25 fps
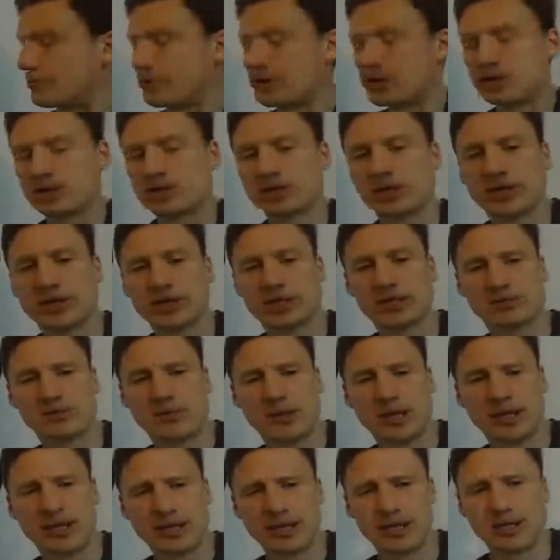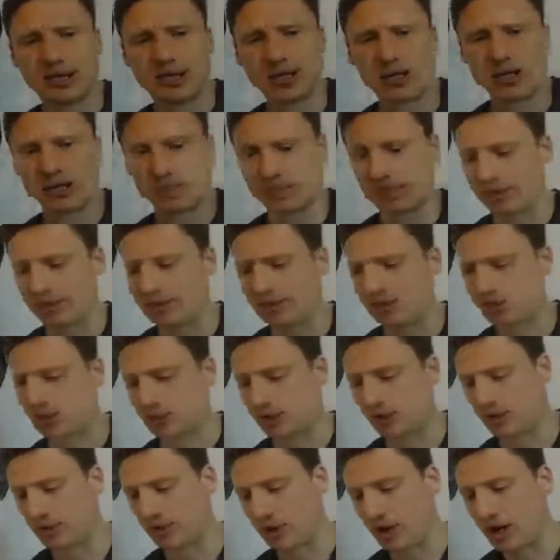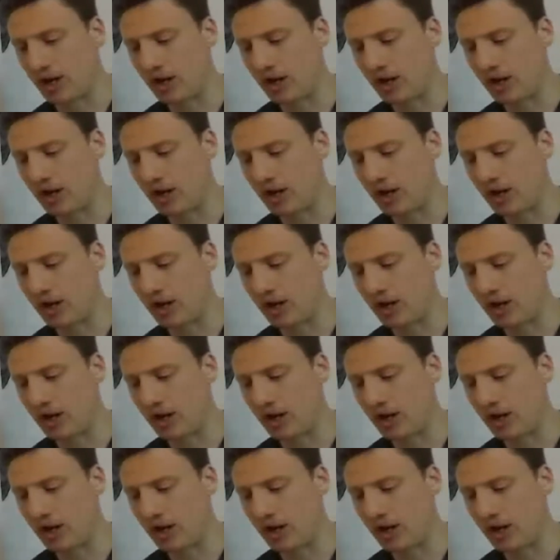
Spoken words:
which, as I explained in the last episode,